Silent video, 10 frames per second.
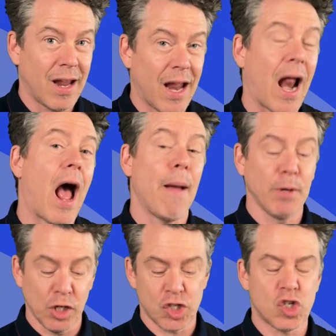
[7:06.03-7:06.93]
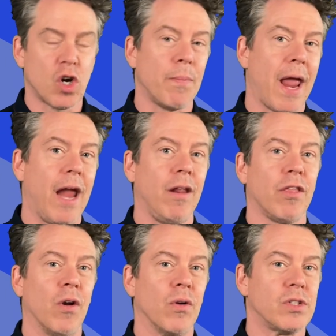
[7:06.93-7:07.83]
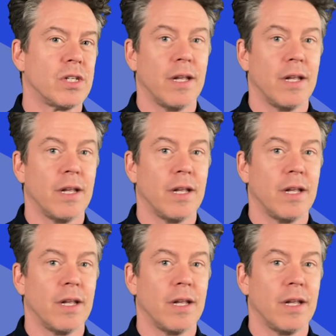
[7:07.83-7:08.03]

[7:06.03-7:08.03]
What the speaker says: And I'm going to strum 8th notes.